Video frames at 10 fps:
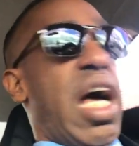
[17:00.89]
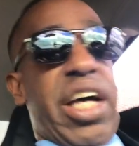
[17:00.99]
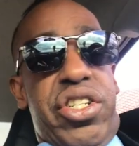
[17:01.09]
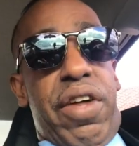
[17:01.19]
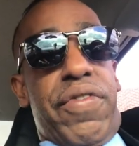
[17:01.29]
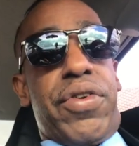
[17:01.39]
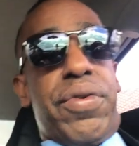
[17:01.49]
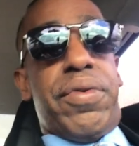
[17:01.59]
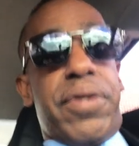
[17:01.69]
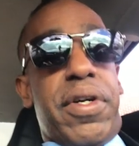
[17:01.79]
got stuff to
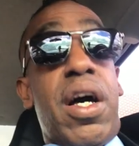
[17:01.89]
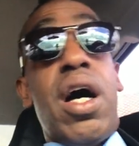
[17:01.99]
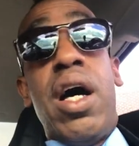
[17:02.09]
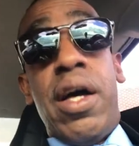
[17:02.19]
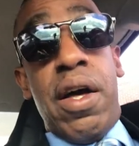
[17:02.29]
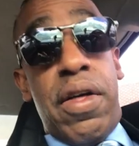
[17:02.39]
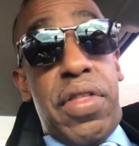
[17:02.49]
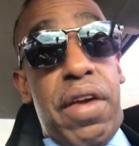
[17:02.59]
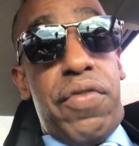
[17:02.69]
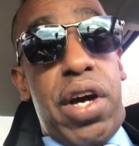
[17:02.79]
do.
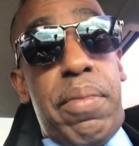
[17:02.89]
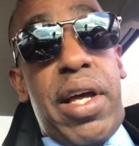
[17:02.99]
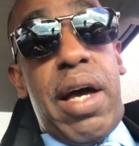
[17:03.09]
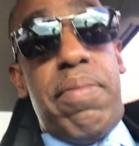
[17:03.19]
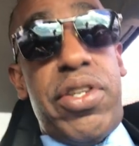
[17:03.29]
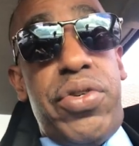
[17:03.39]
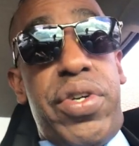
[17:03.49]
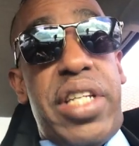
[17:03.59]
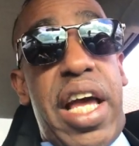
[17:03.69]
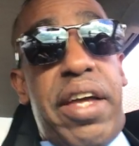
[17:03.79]
Thank you for coming. God bless you.
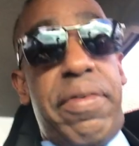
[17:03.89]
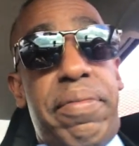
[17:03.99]
Good day.